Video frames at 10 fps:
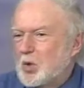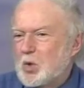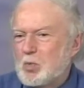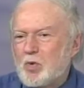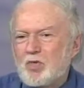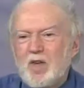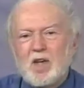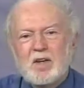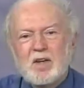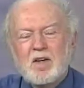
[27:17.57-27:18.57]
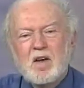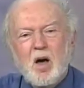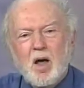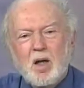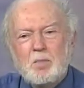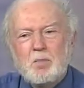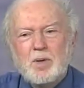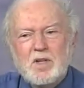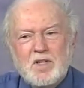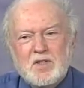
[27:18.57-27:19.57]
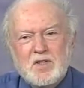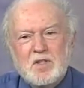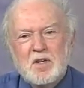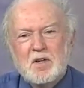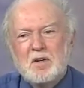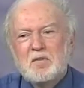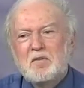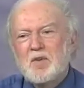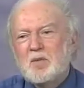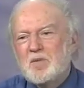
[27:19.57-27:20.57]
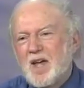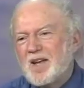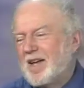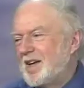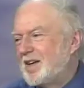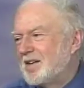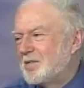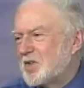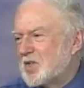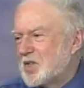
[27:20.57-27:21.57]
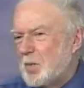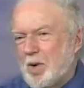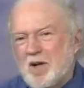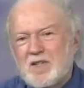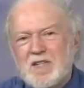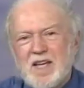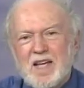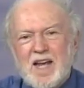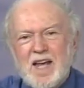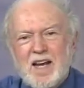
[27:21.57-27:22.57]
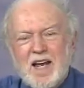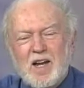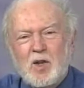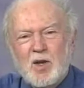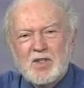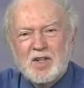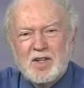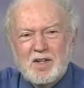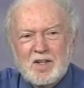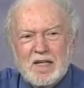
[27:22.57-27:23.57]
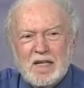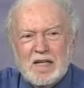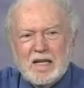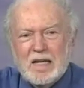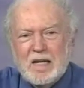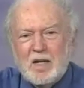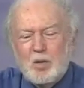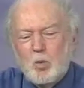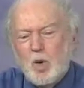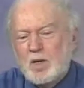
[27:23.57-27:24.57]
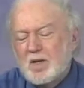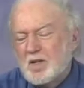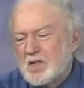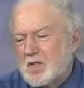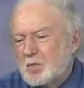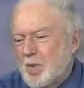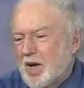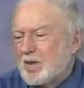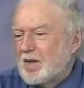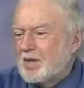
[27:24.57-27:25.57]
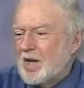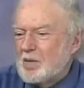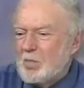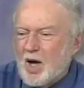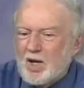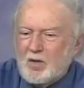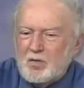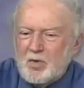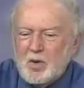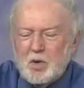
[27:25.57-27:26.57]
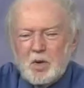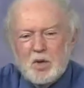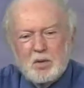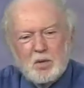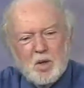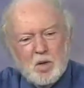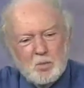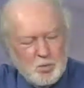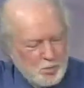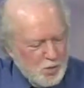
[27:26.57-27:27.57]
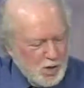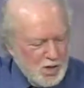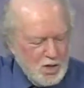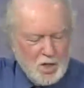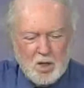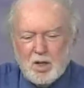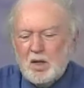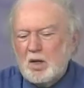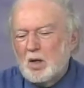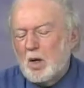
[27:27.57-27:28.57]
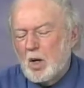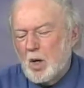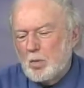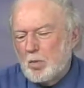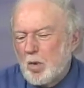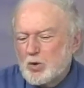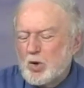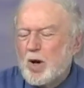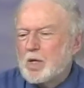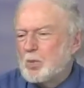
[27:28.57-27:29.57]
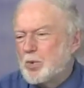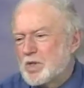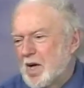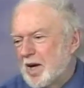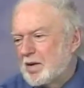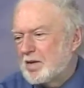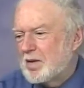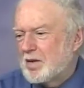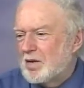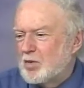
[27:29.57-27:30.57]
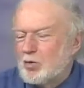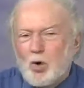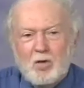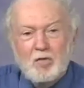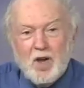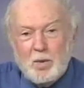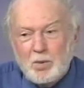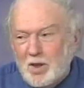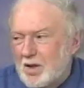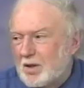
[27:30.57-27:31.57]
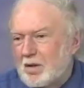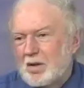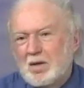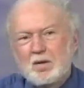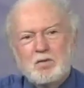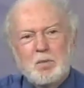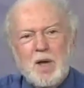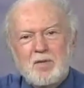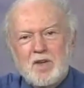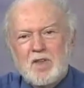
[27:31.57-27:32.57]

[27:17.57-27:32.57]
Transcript: to prevent non-police from taking somebody's D N A and analyzing it. One can suspect that they might have uh, been uh, trying to protect the royal family from having